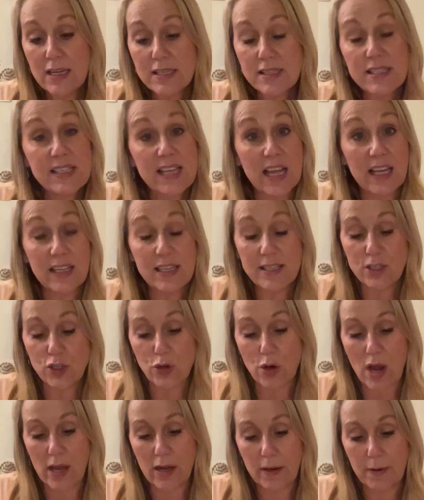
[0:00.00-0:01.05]
Stella's
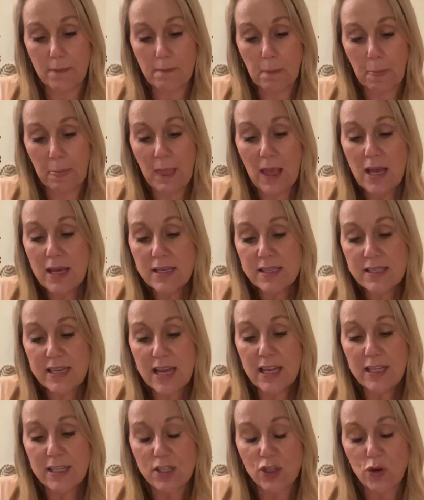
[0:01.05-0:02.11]
trunk.
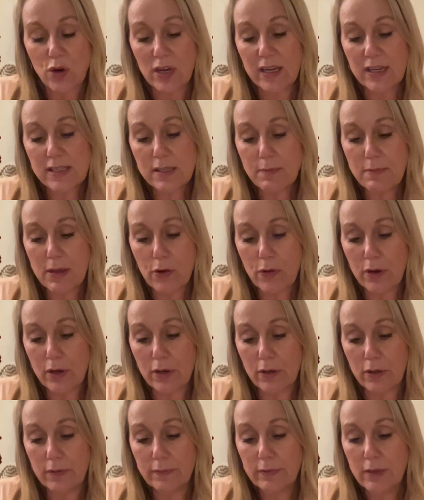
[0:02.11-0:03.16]
Stella's trunk is a
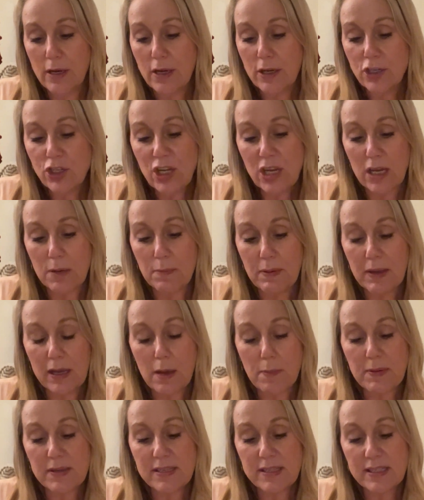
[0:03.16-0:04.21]
miracle. She can pick
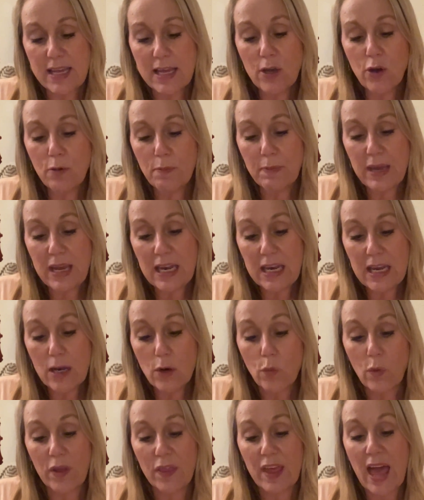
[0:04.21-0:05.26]
up a single peanut
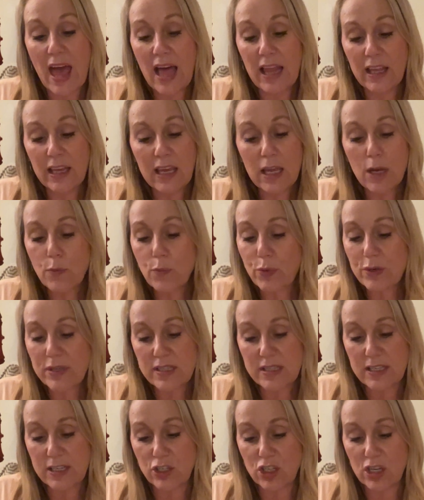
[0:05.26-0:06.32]
with elegant
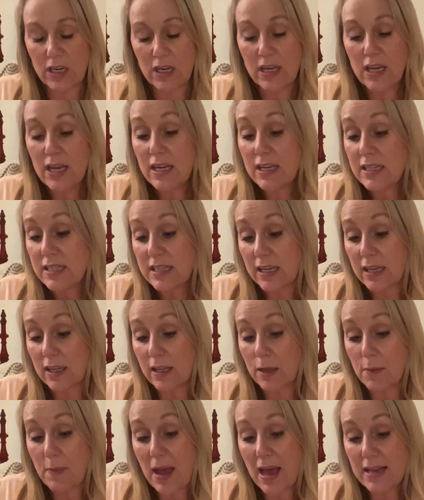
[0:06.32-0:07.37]
precision, tickle
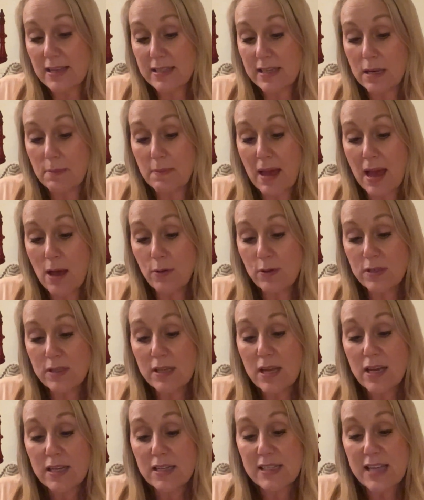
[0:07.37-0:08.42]
a passing mouse,
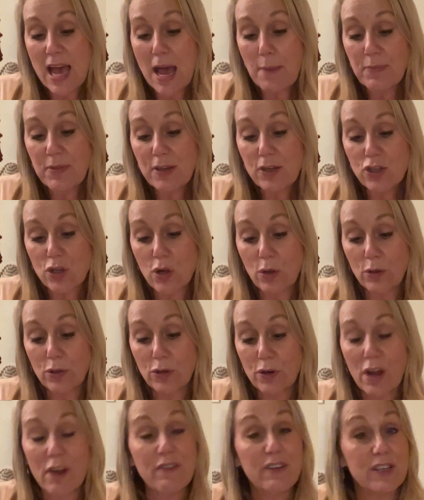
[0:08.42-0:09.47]
tap the shoulder
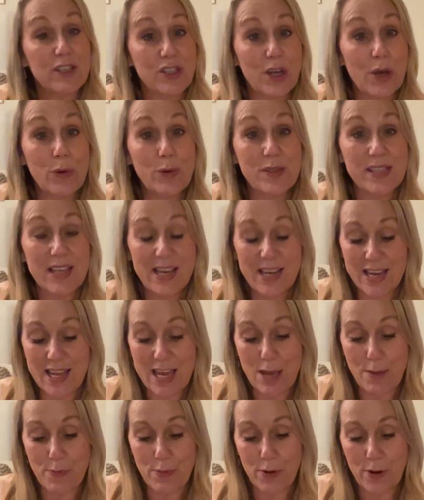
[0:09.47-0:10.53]
of a dozing
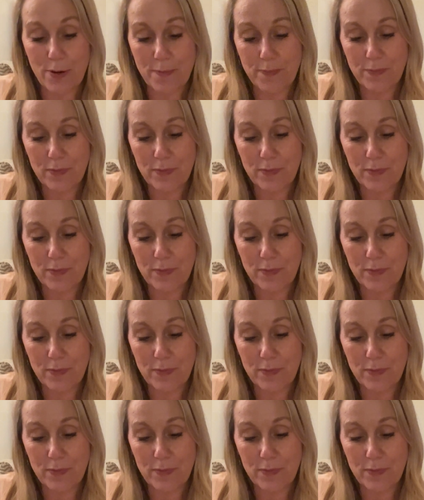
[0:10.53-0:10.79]
keeper.